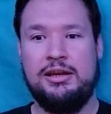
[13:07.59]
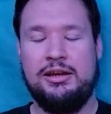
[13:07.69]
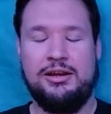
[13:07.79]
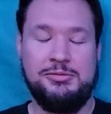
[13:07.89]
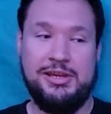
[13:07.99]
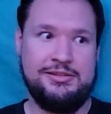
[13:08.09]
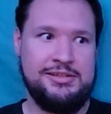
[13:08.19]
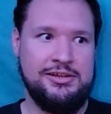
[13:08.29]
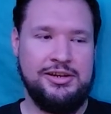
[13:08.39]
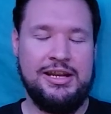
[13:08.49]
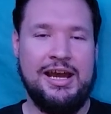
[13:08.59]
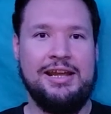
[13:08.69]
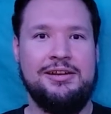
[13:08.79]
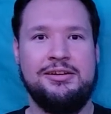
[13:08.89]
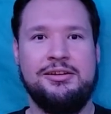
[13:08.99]
Oh, I'm getting
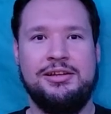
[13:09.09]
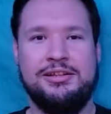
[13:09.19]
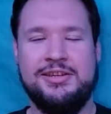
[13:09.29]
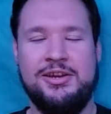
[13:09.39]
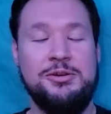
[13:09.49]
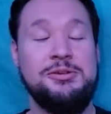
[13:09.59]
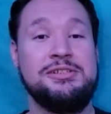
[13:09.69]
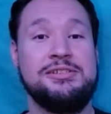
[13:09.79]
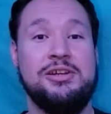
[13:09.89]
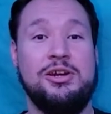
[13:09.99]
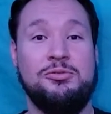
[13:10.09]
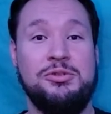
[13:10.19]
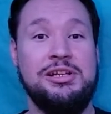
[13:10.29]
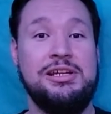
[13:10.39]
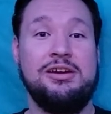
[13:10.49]
teary-eyed. So it was a
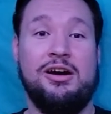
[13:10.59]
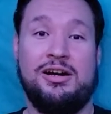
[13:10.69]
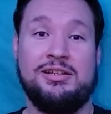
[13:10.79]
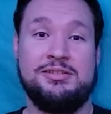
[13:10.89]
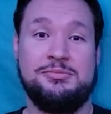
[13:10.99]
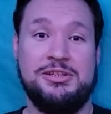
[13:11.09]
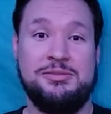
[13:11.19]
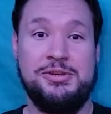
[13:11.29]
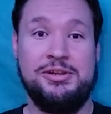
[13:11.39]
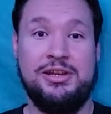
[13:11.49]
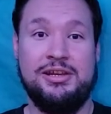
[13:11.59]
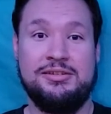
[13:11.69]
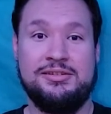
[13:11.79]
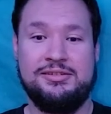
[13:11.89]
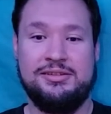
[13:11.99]
really awesome
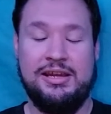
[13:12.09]
experience.